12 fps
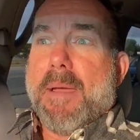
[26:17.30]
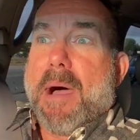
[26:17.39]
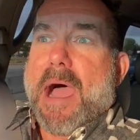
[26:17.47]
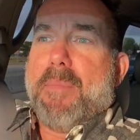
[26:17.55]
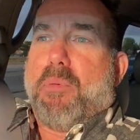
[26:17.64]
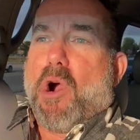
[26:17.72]

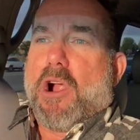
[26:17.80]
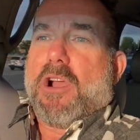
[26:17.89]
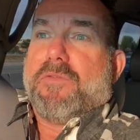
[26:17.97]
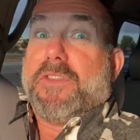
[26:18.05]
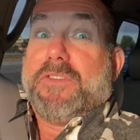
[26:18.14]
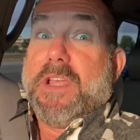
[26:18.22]
Am I
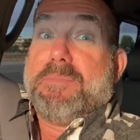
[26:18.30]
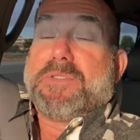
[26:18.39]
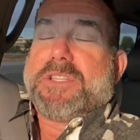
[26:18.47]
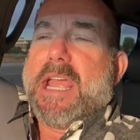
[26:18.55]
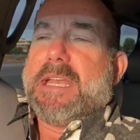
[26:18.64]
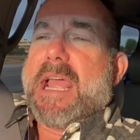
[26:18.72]
part of the deep
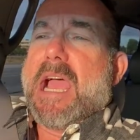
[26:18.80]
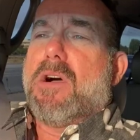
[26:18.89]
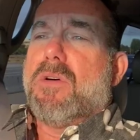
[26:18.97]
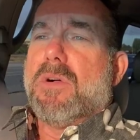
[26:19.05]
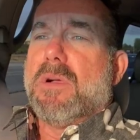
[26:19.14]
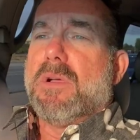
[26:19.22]
state
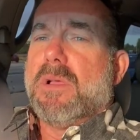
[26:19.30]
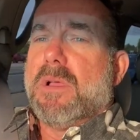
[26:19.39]
now?